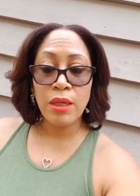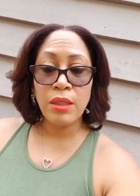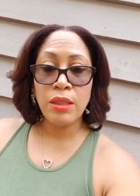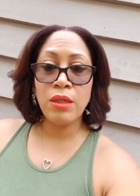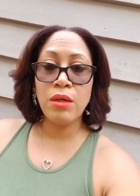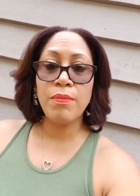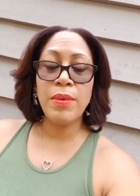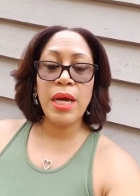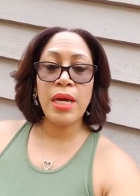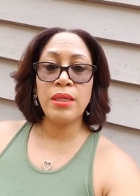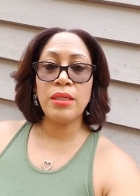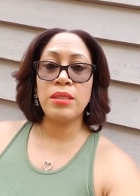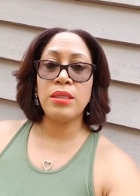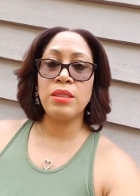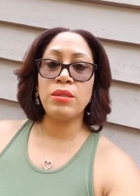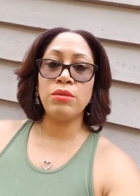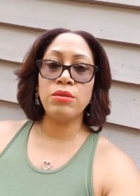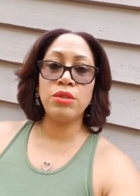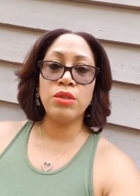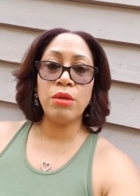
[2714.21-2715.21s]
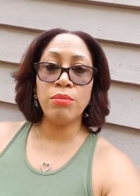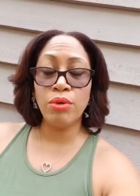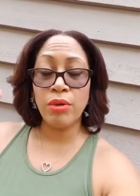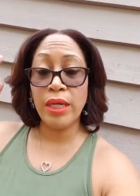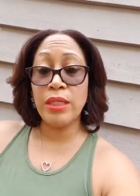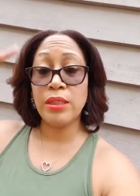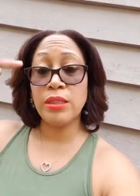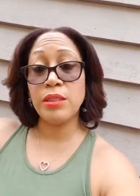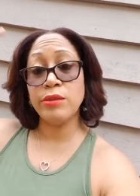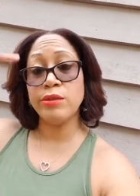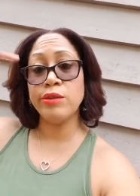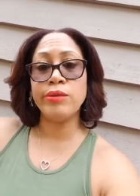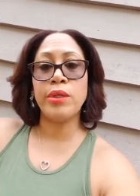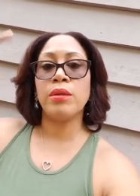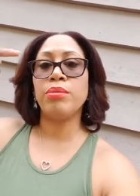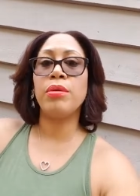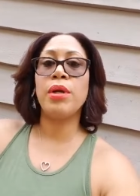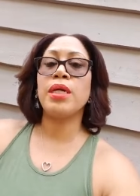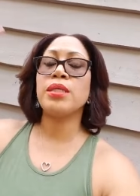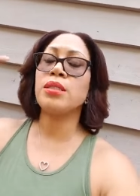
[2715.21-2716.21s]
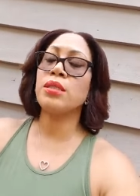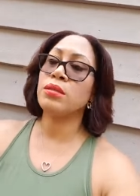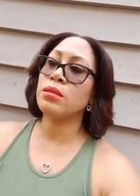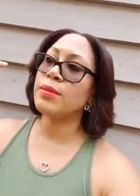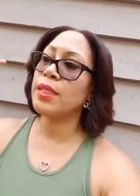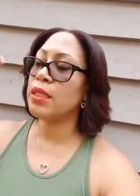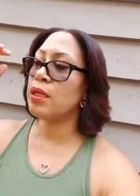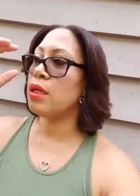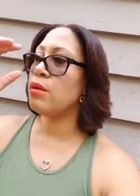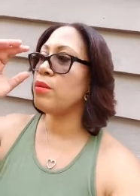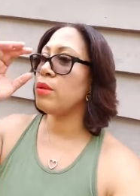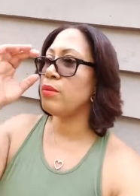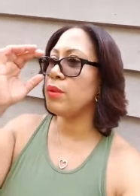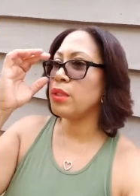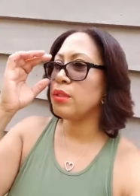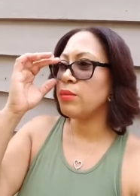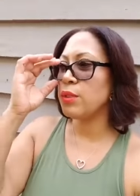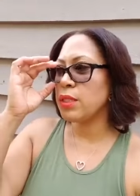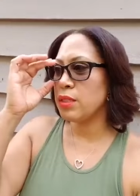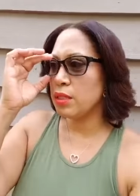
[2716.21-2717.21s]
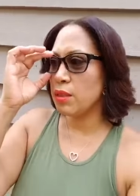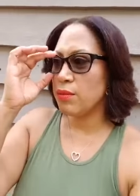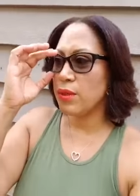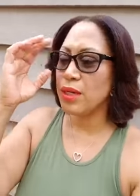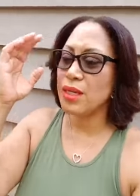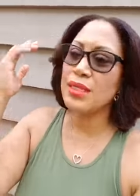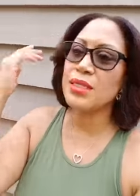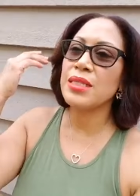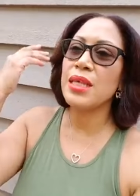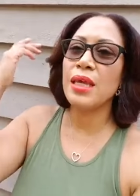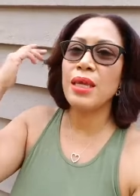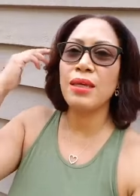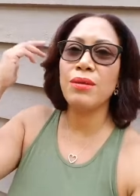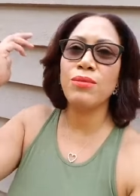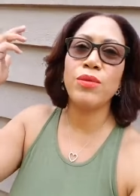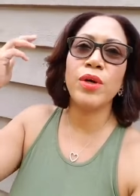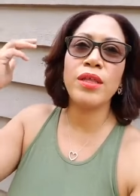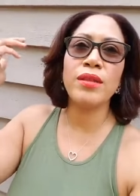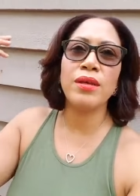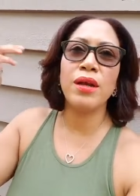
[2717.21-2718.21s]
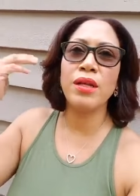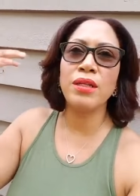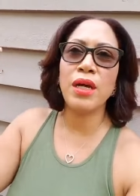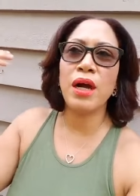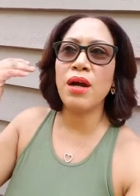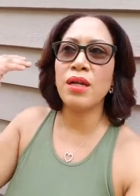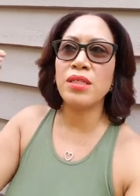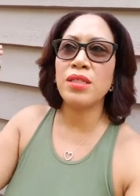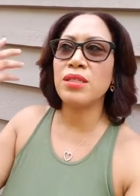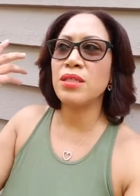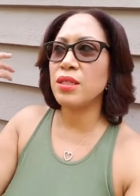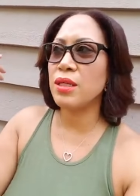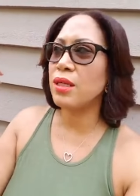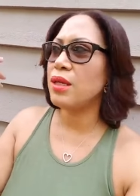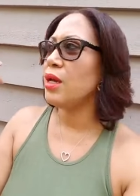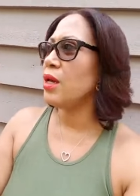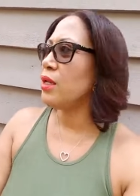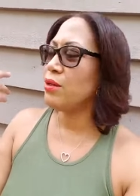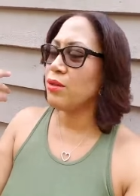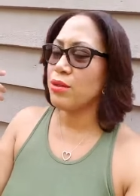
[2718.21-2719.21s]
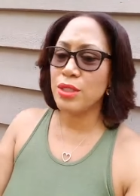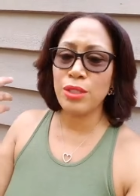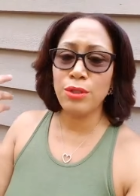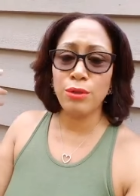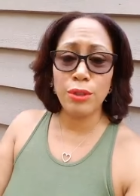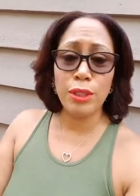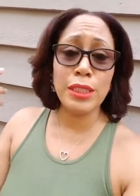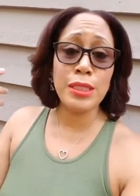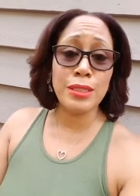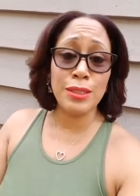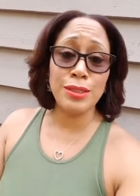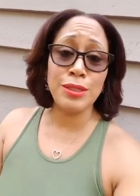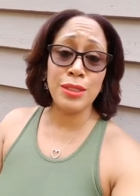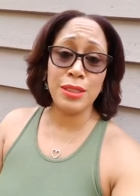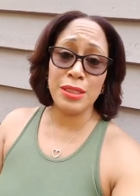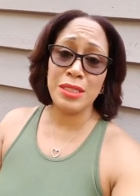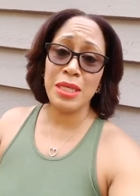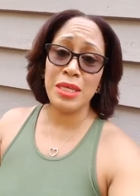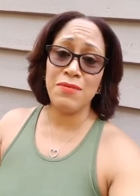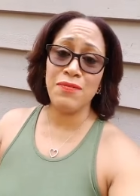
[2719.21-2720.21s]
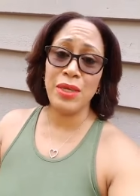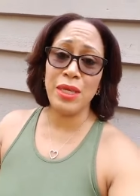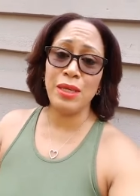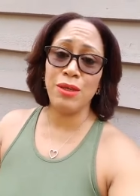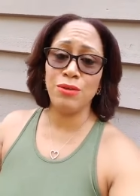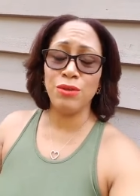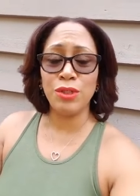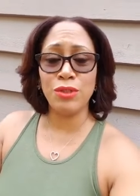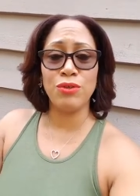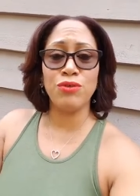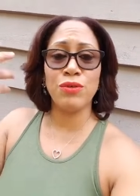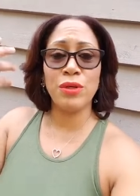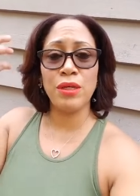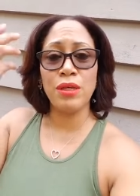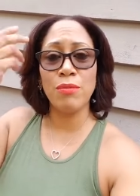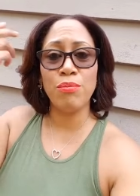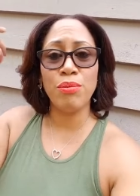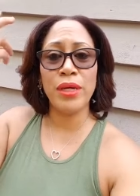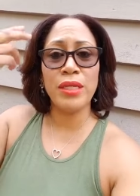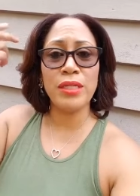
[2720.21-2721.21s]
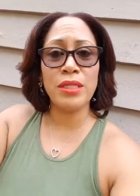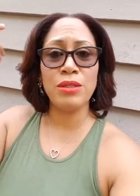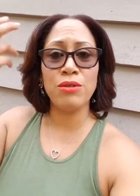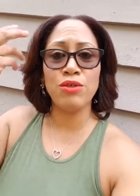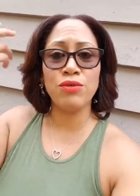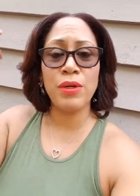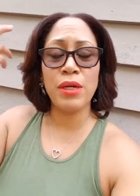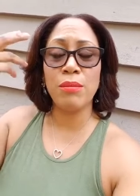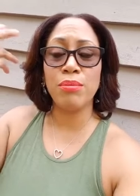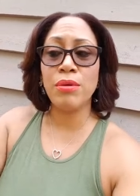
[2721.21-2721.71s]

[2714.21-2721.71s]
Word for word: your body's still, your brain is still trying to process. Oh my God, what, what is that? What are they saying? What unconsciously you're still listening to the TV. You still try, your brain's still trying to